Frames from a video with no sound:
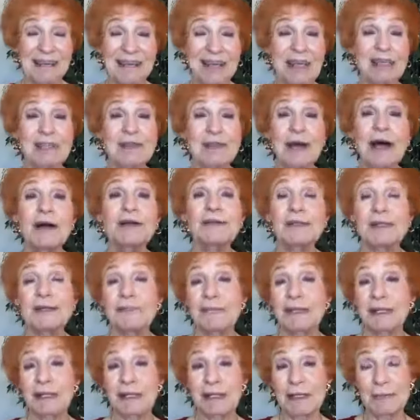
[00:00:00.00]
That's
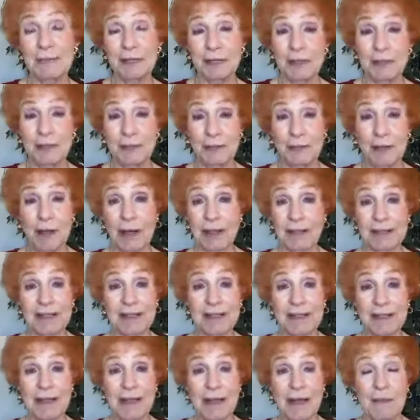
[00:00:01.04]
ultimately what you
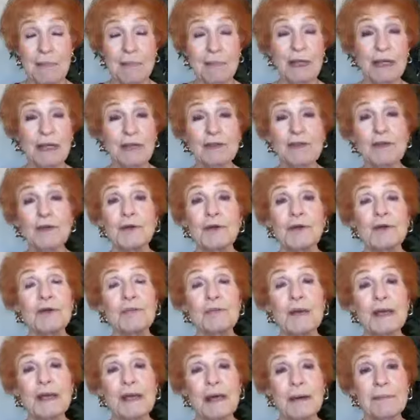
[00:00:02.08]
want. Because who you
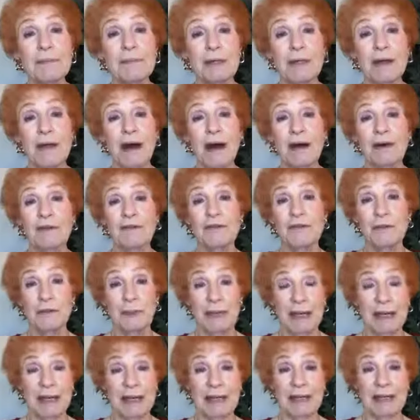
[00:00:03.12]
become along the
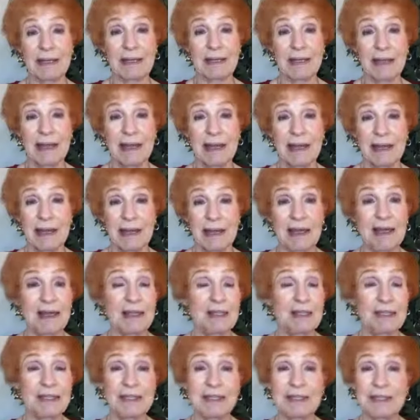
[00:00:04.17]
way
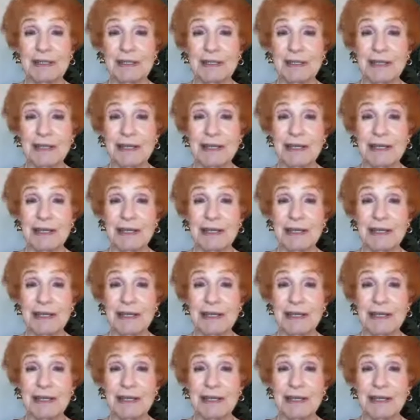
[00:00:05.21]
is